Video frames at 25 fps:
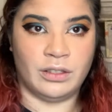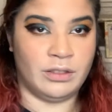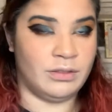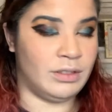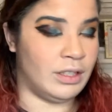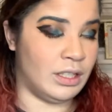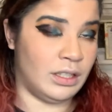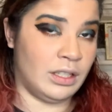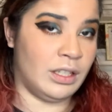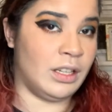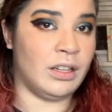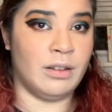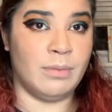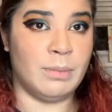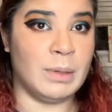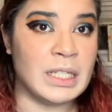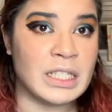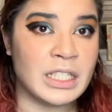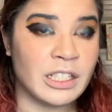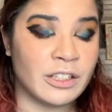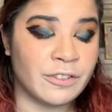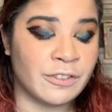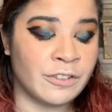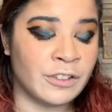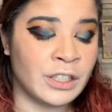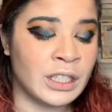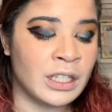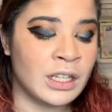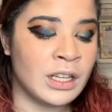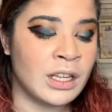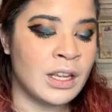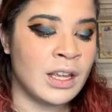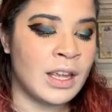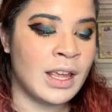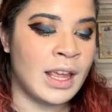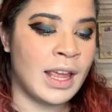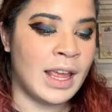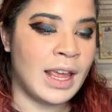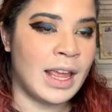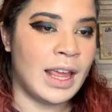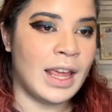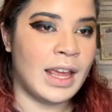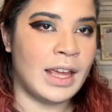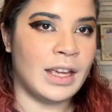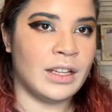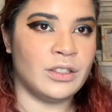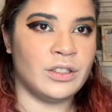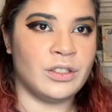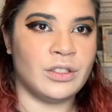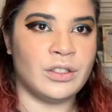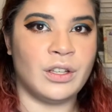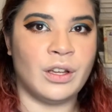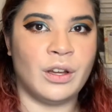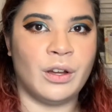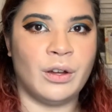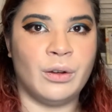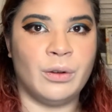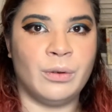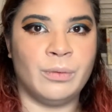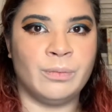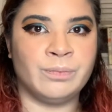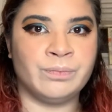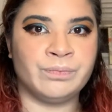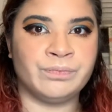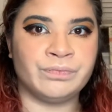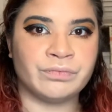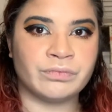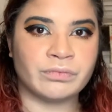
is going to be different. And so,